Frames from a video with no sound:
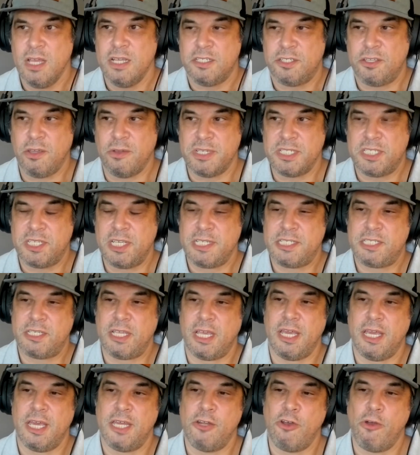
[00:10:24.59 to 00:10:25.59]
So is this
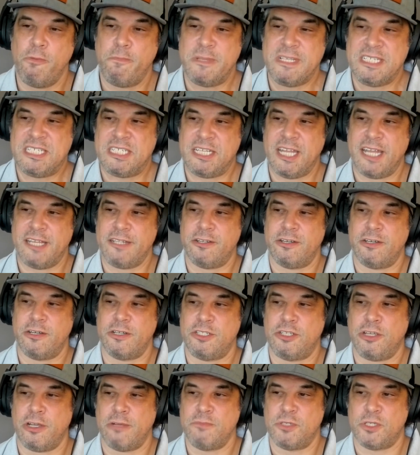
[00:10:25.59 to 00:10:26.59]
an open standard
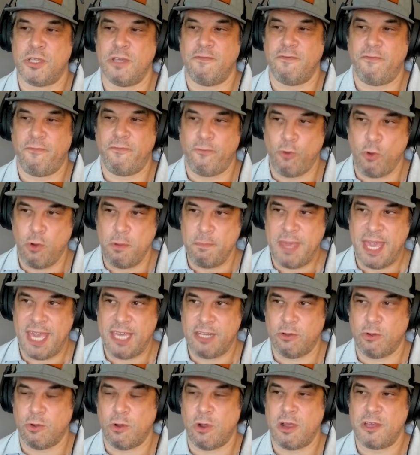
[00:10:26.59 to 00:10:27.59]
in terms of
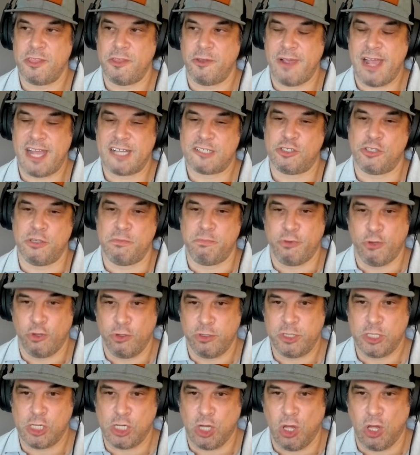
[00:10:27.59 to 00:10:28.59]
format, or are there actually
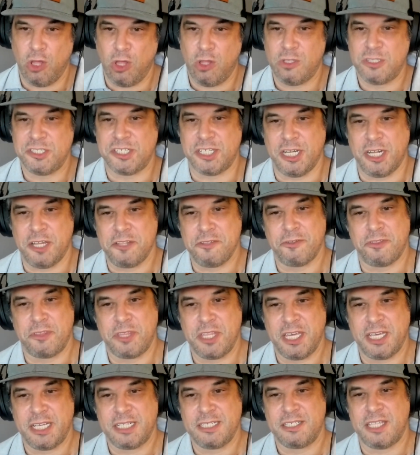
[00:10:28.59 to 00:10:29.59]
protocols and other
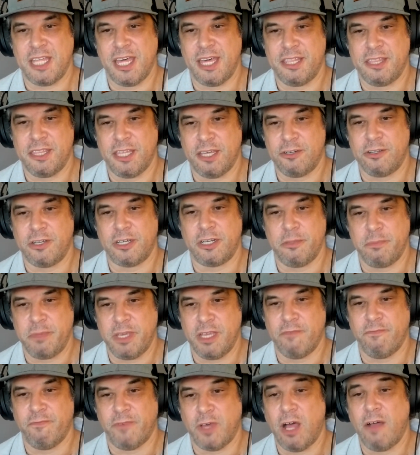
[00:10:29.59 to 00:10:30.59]
things that are going to
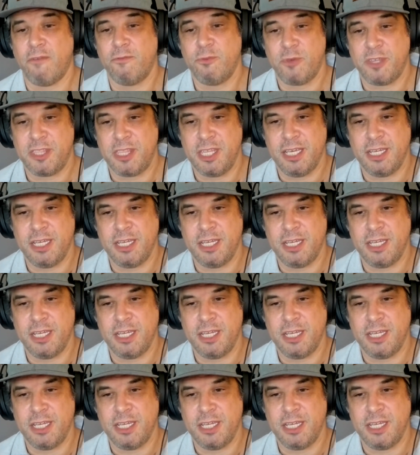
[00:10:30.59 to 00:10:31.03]
be involved with